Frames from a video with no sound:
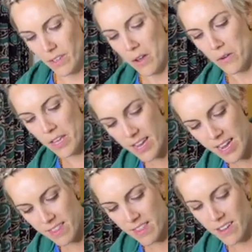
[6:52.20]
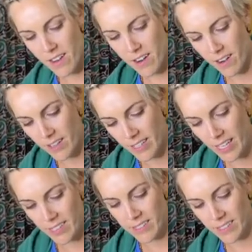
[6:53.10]
Okay, I think our
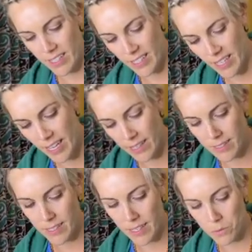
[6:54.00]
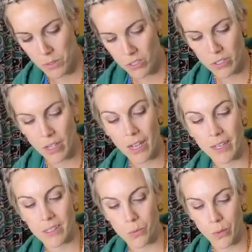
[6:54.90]
Kate's Kick-Ass Sandwich Slaw
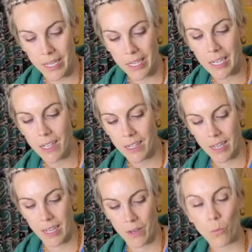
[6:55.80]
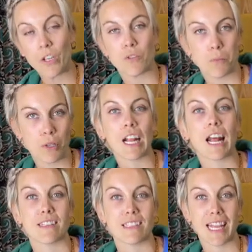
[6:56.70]
is ready, and we should put it on
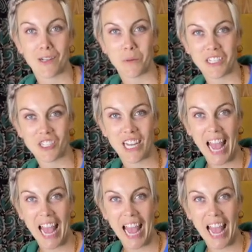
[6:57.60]
a sandwich.